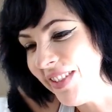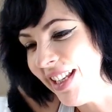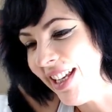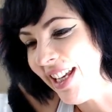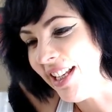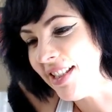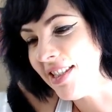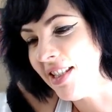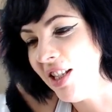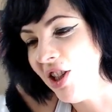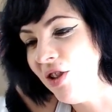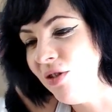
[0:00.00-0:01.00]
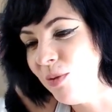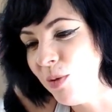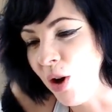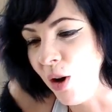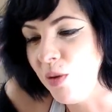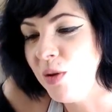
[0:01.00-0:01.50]
It's you
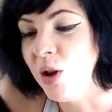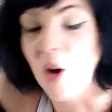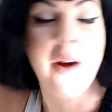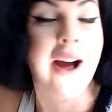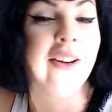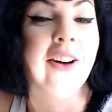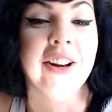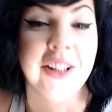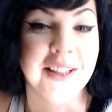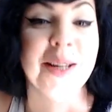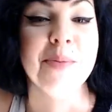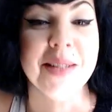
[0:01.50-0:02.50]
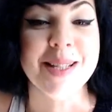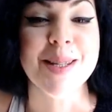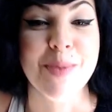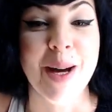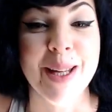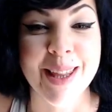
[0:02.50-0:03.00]
go out on a limb this
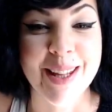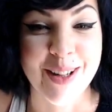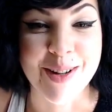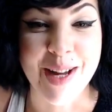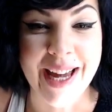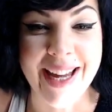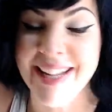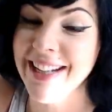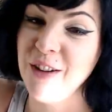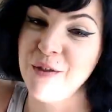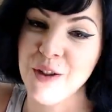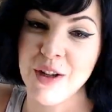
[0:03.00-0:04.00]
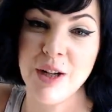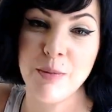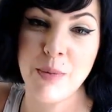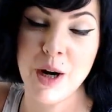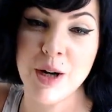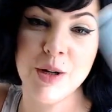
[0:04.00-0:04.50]
month, okay? If you're in
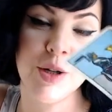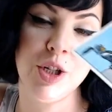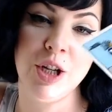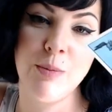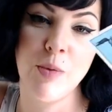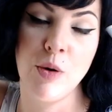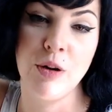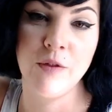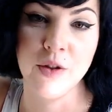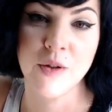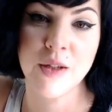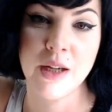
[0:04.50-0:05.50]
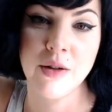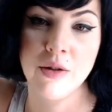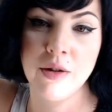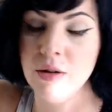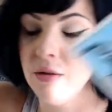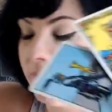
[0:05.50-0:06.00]
partnership or if you're
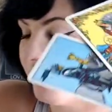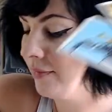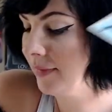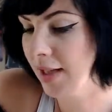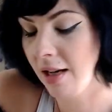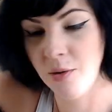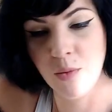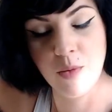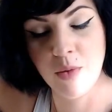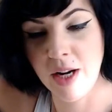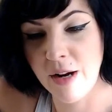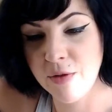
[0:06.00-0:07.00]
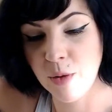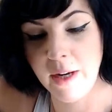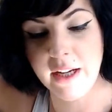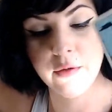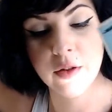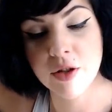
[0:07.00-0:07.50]
single, whatever
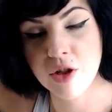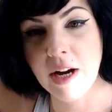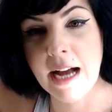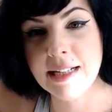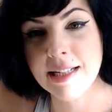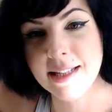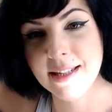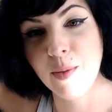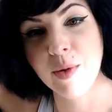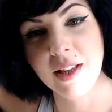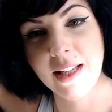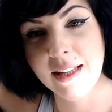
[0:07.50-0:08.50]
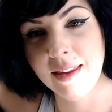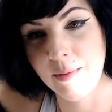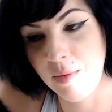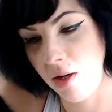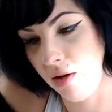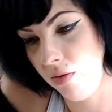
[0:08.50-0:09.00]
way, if you're attracted to someone, let them
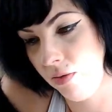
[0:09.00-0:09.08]
know.